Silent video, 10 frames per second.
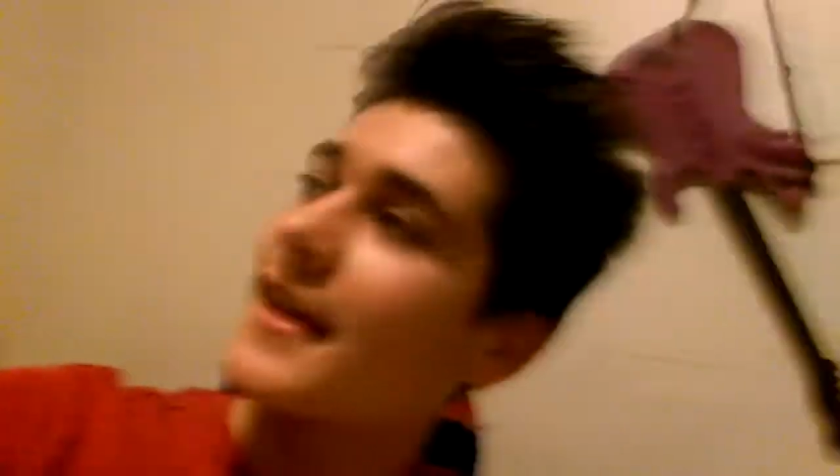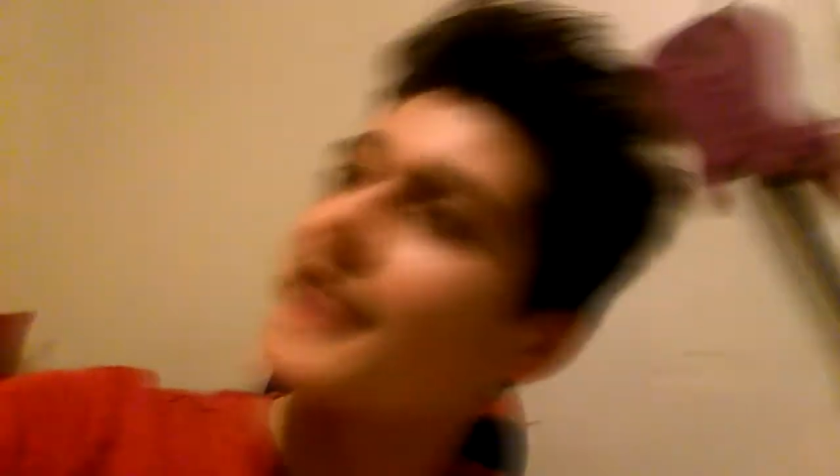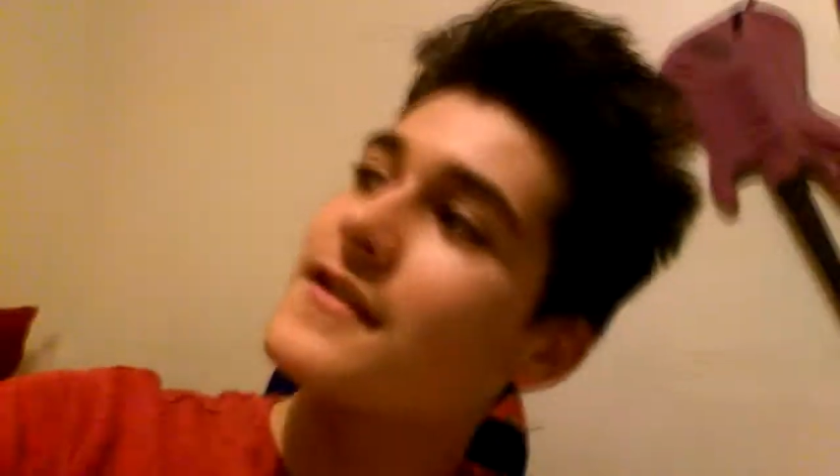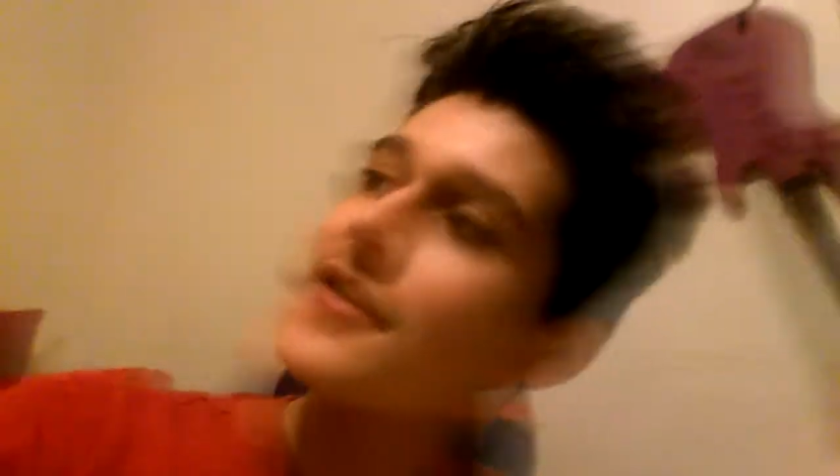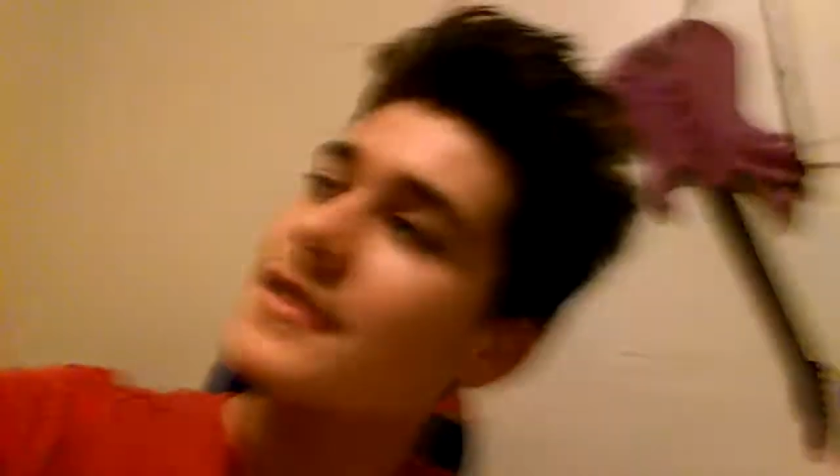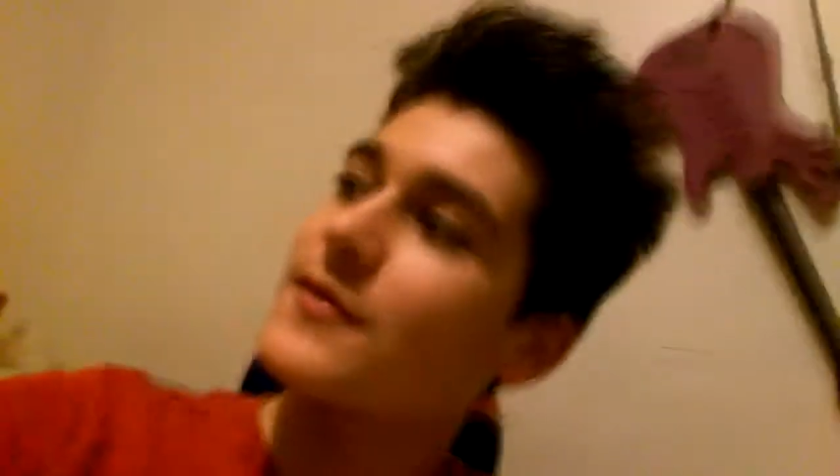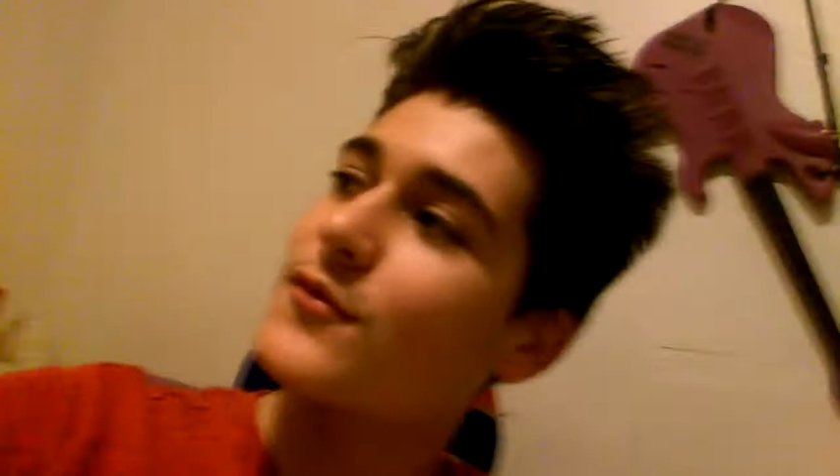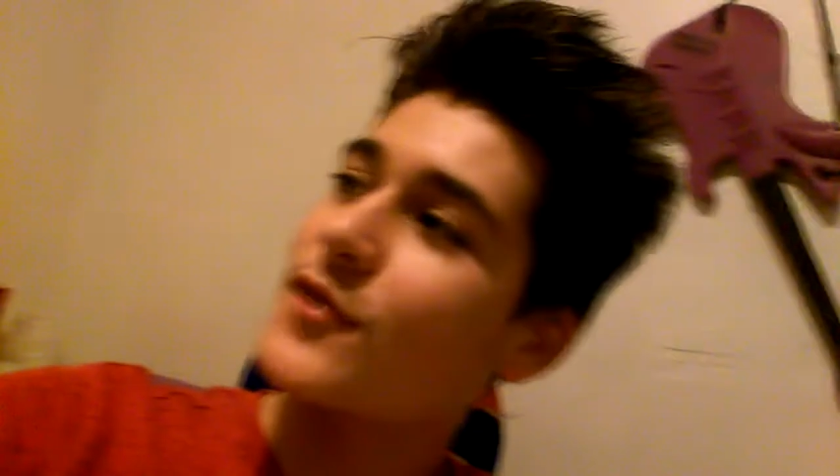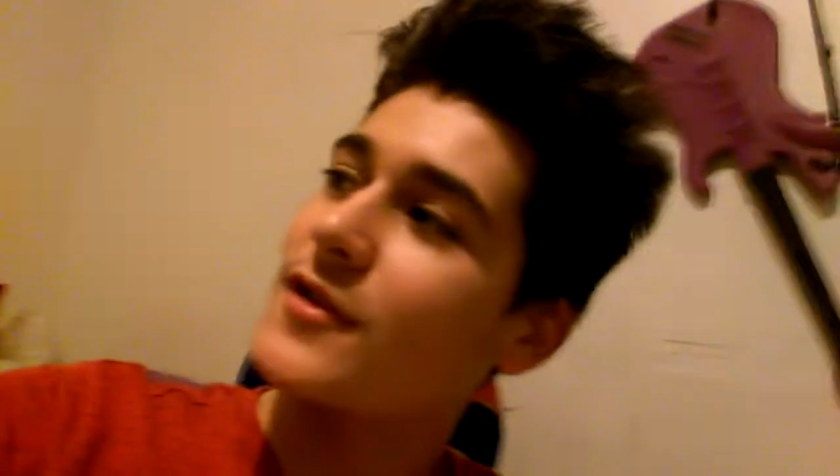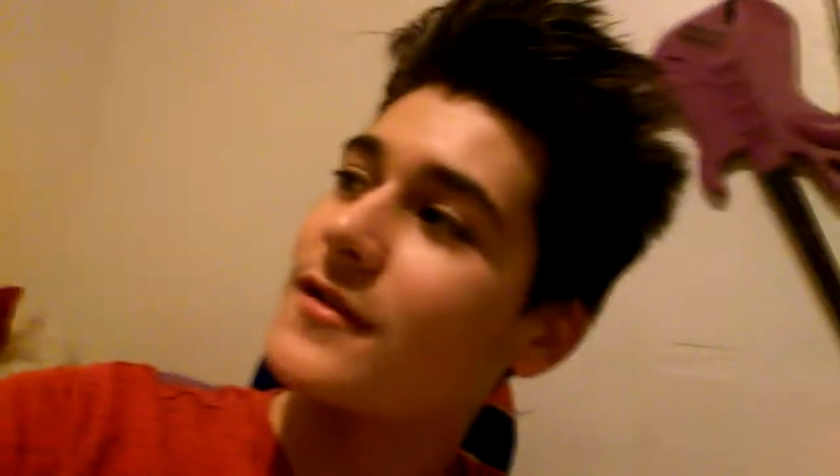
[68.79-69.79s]
And then...
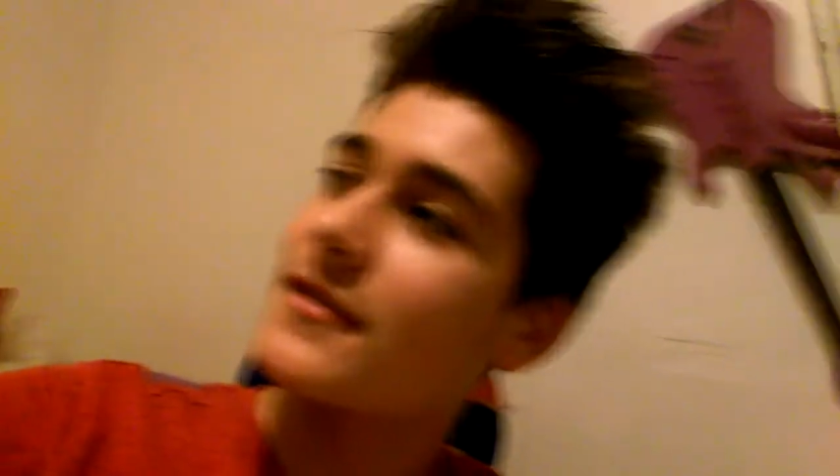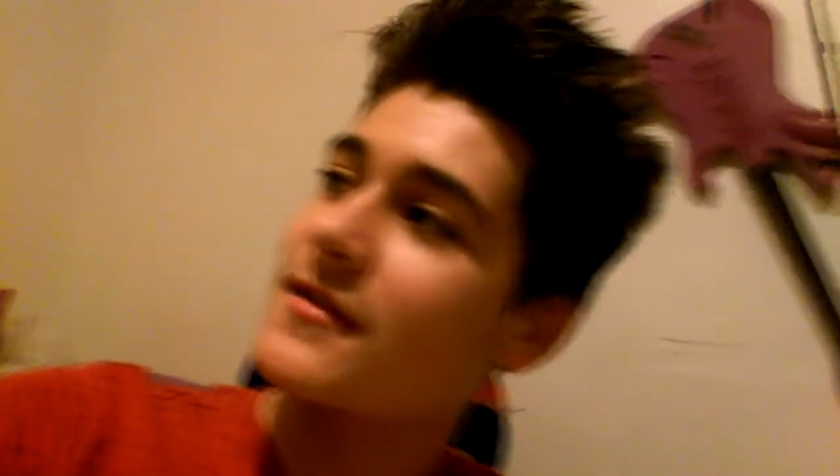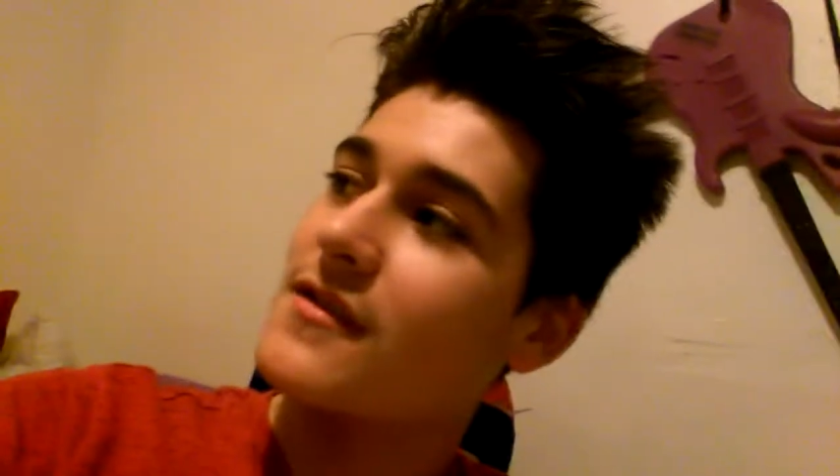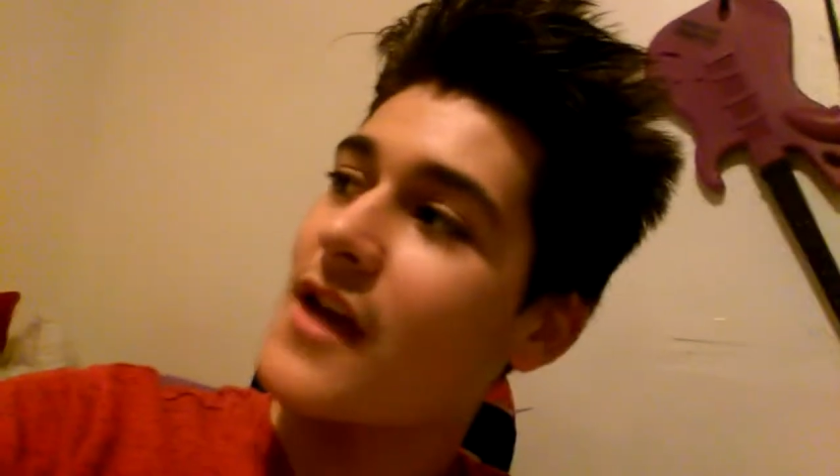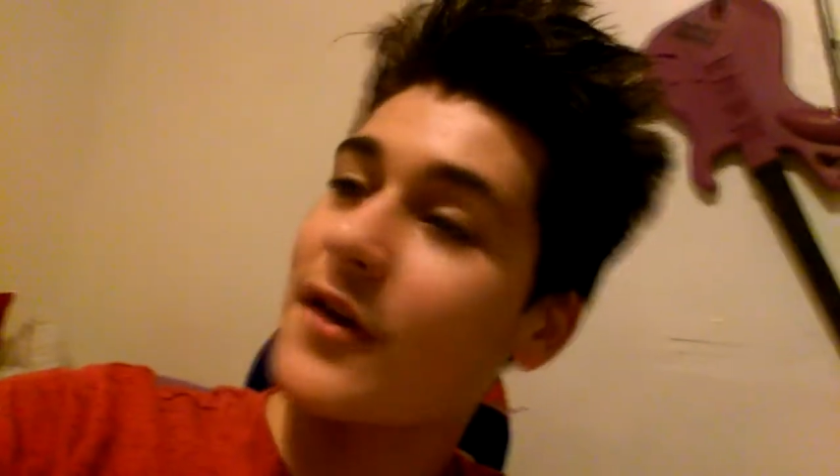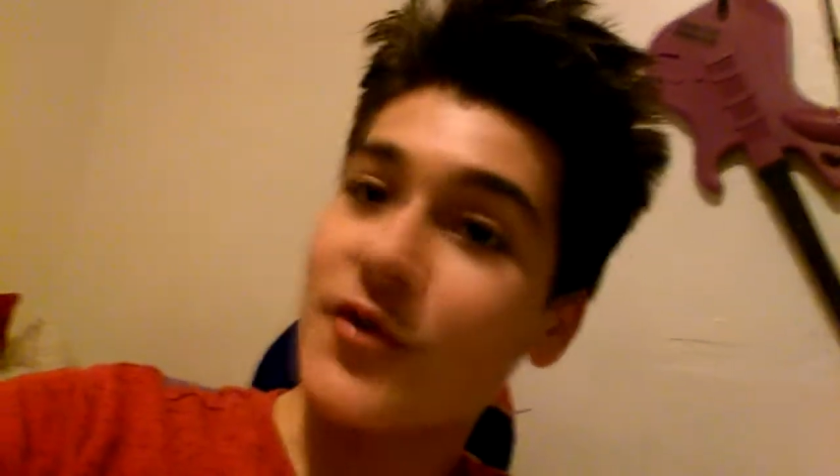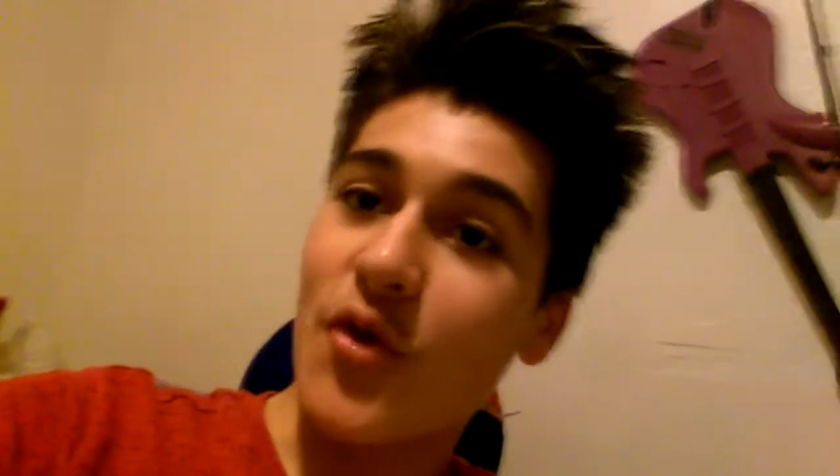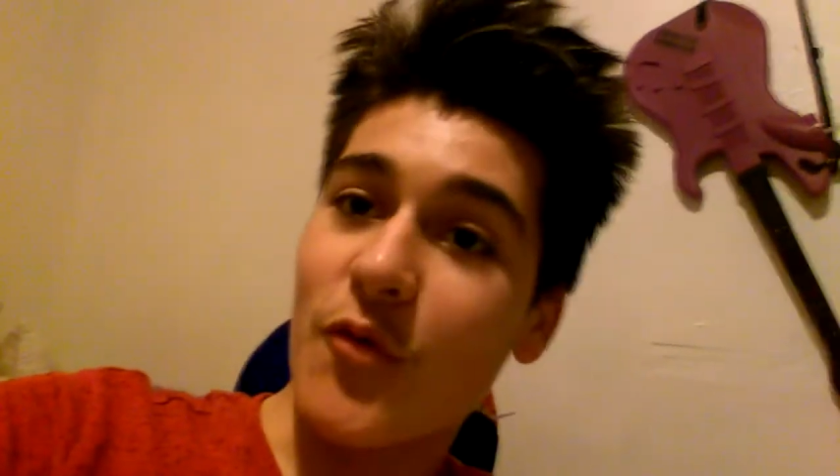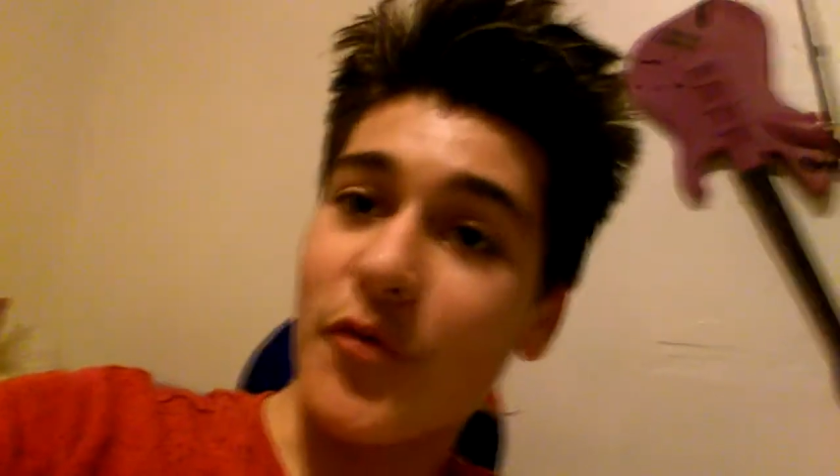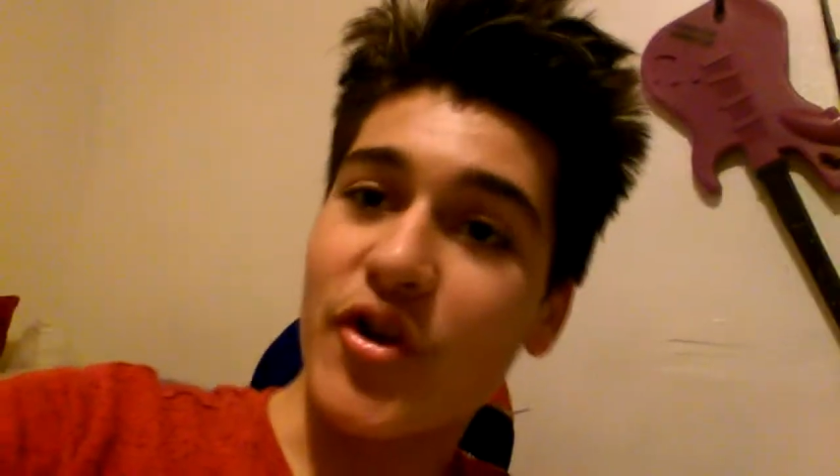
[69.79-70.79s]
I don't know,
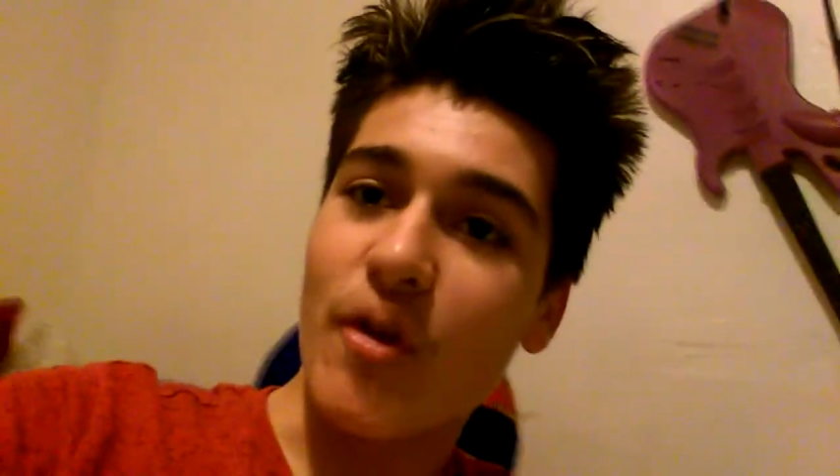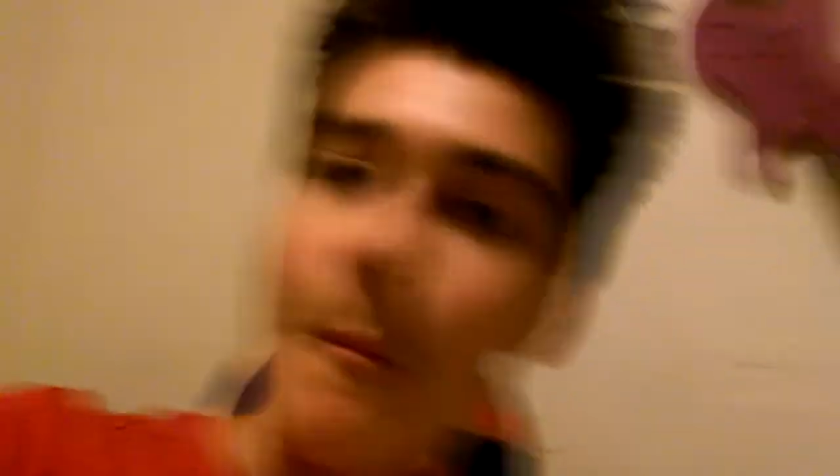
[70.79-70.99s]
but we hear.